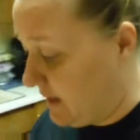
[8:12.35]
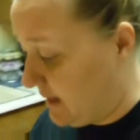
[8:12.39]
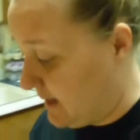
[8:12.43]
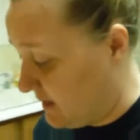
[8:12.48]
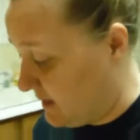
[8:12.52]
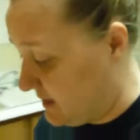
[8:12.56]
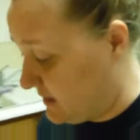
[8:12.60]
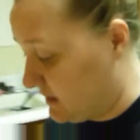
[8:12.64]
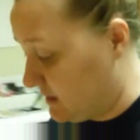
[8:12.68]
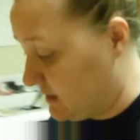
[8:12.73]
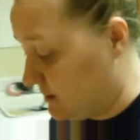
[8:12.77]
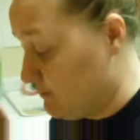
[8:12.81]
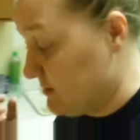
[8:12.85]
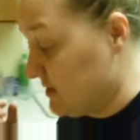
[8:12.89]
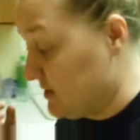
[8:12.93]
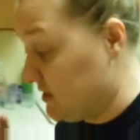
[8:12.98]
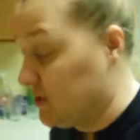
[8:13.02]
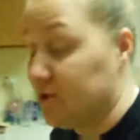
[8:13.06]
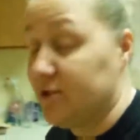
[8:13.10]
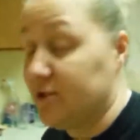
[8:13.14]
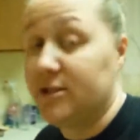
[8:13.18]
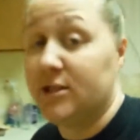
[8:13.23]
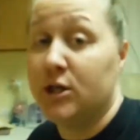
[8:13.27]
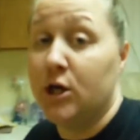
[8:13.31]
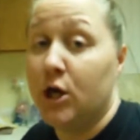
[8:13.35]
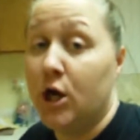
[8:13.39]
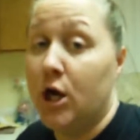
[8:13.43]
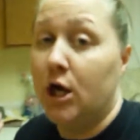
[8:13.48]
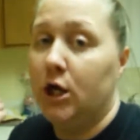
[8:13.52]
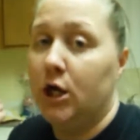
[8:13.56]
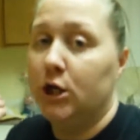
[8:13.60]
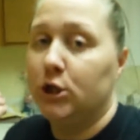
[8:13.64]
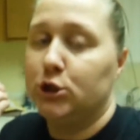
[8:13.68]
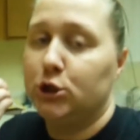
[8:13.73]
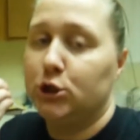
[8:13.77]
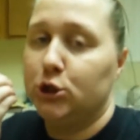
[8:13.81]
and it smells
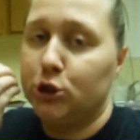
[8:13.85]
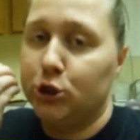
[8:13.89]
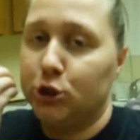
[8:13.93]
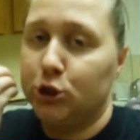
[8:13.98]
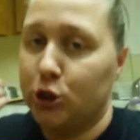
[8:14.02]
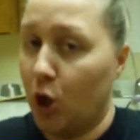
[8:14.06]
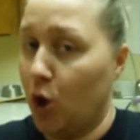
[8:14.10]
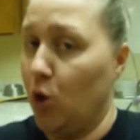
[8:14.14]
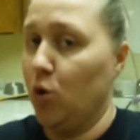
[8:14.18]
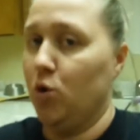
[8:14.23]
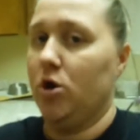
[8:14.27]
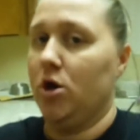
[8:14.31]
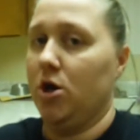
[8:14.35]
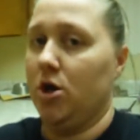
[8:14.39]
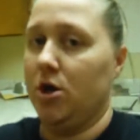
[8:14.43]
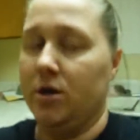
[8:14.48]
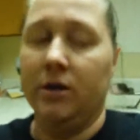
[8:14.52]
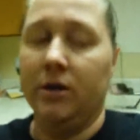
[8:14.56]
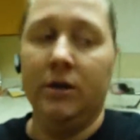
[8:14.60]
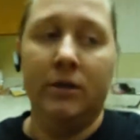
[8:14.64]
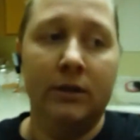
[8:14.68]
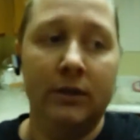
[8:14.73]
so good.